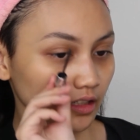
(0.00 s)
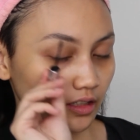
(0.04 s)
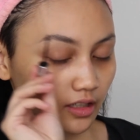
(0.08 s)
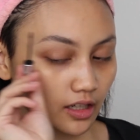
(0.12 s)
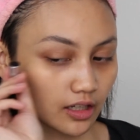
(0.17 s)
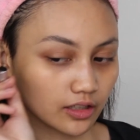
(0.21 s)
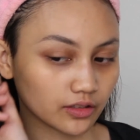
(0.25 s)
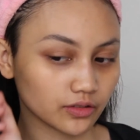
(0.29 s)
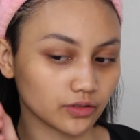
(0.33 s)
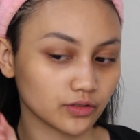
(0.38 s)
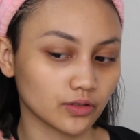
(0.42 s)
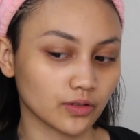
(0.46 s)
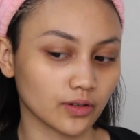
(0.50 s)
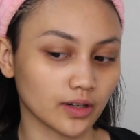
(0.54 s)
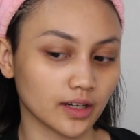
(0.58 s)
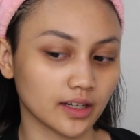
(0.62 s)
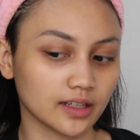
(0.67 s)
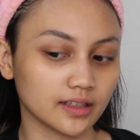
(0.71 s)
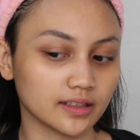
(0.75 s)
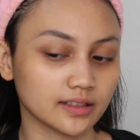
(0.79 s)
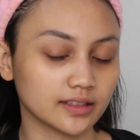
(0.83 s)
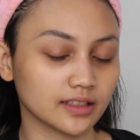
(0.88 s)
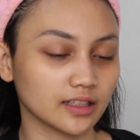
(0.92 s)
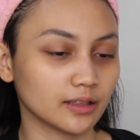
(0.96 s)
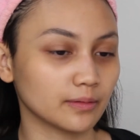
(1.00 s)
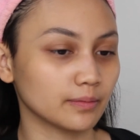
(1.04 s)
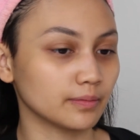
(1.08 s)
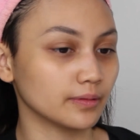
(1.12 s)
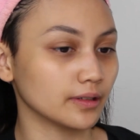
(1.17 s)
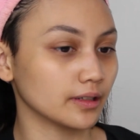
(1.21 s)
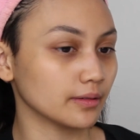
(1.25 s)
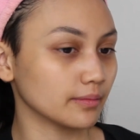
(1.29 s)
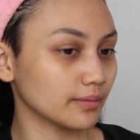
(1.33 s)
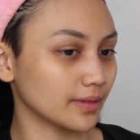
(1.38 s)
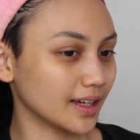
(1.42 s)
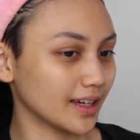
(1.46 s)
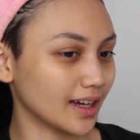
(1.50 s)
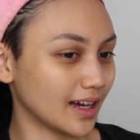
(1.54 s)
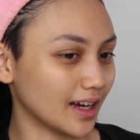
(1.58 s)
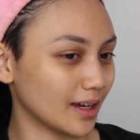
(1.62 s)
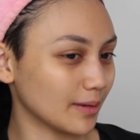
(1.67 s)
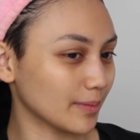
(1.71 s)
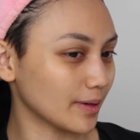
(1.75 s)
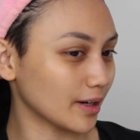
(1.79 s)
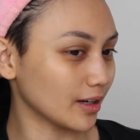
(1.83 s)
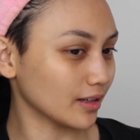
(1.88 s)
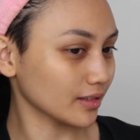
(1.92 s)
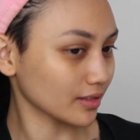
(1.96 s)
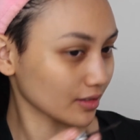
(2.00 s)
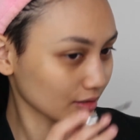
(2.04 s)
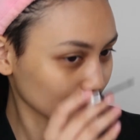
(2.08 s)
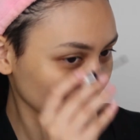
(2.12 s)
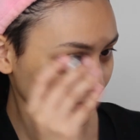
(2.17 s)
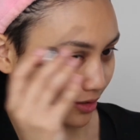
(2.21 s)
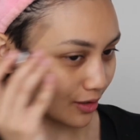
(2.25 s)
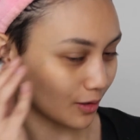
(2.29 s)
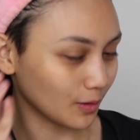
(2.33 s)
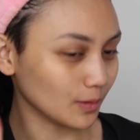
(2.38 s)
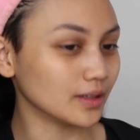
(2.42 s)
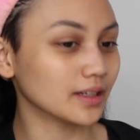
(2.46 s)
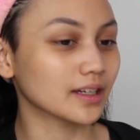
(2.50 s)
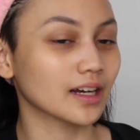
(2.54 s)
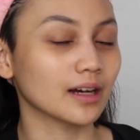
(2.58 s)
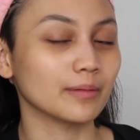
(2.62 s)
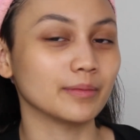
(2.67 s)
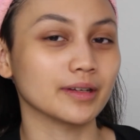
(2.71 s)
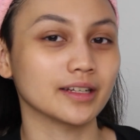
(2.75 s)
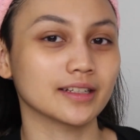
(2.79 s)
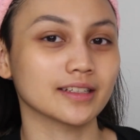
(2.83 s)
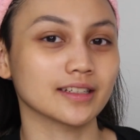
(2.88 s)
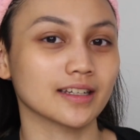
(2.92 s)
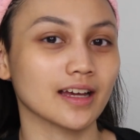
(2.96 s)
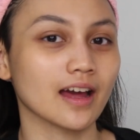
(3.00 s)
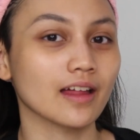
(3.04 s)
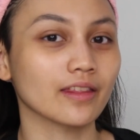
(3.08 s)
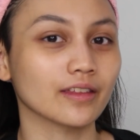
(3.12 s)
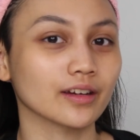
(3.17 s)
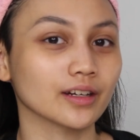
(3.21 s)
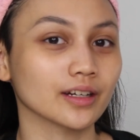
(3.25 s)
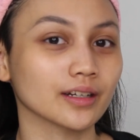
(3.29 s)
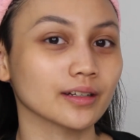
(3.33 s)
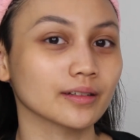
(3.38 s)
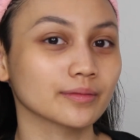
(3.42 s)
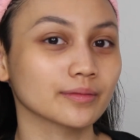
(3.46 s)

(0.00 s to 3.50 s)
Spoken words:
Not too crazy, but my eyebrows are slowly coming together.